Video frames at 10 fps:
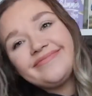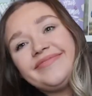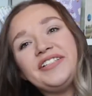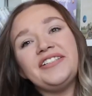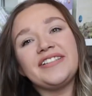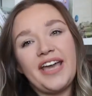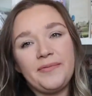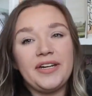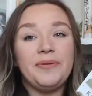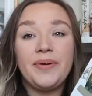This is
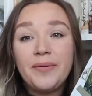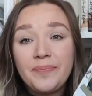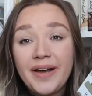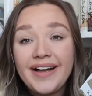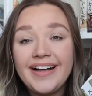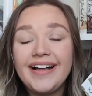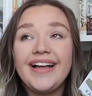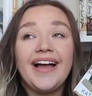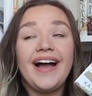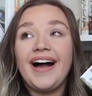Camden and Pippa.
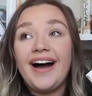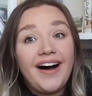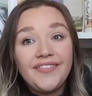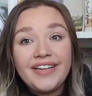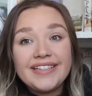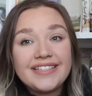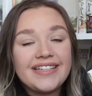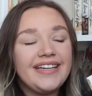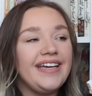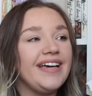
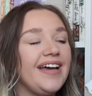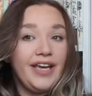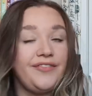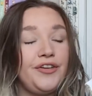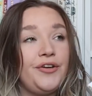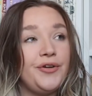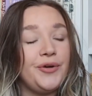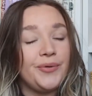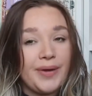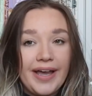Obviously, if
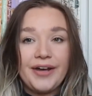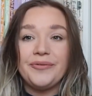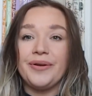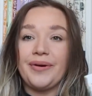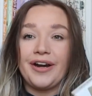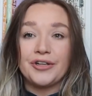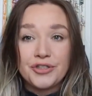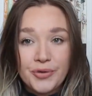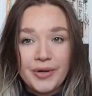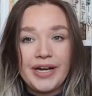you read Rewrite Our
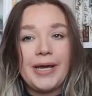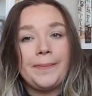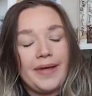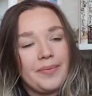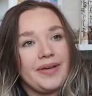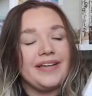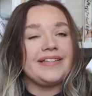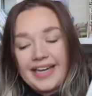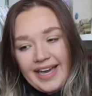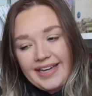Story, Pippa is
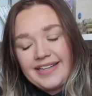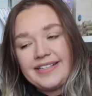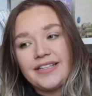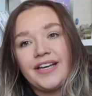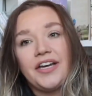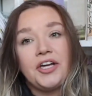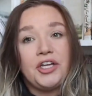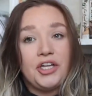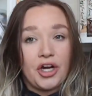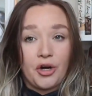Cade's
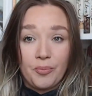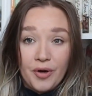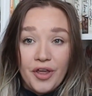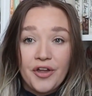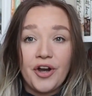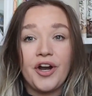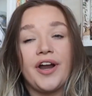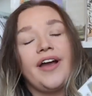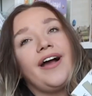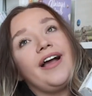younger brother.
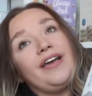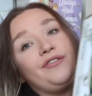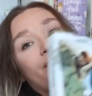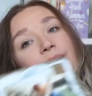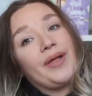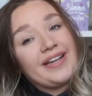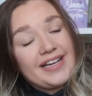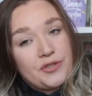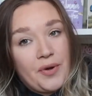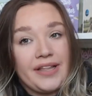If you read Blight
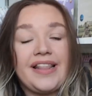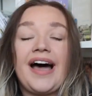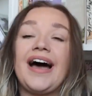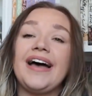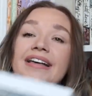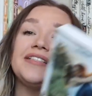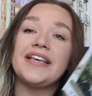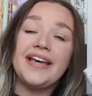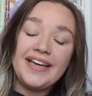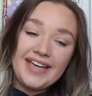Has and White Lies,
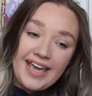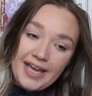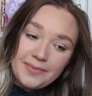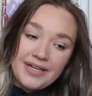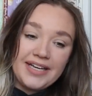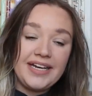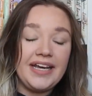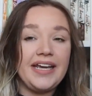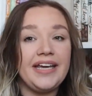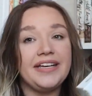Camden
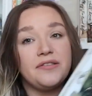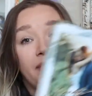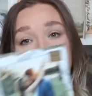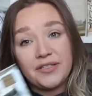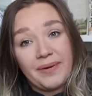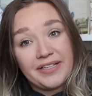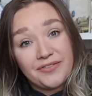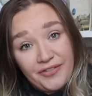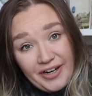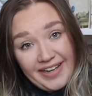is Beck's best
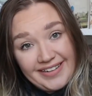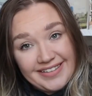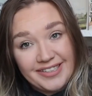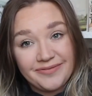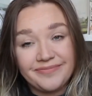friend.